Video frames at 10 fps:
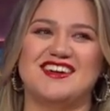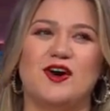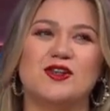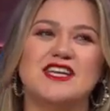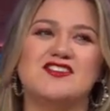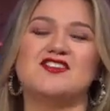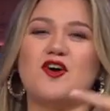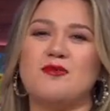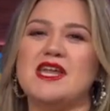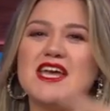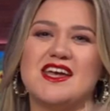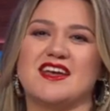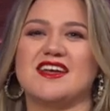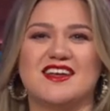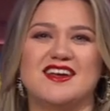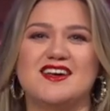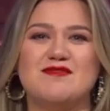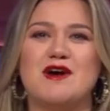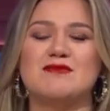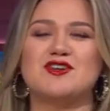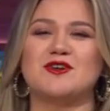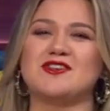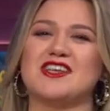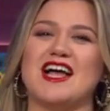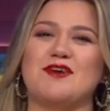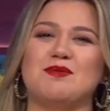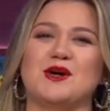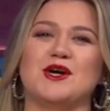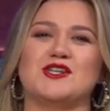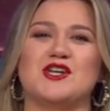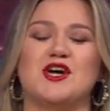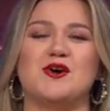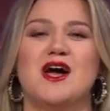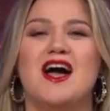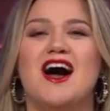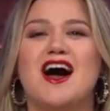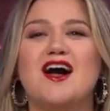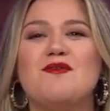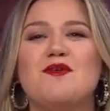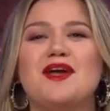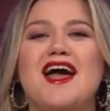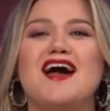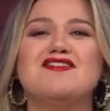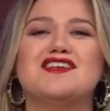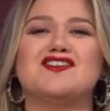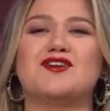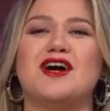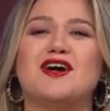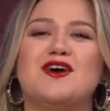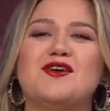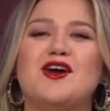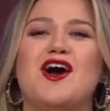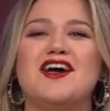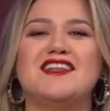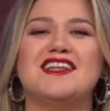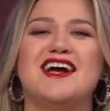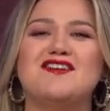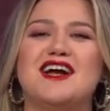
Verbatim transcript: Only so many mom jokes allowed per show. Um, we have this truck owner on the line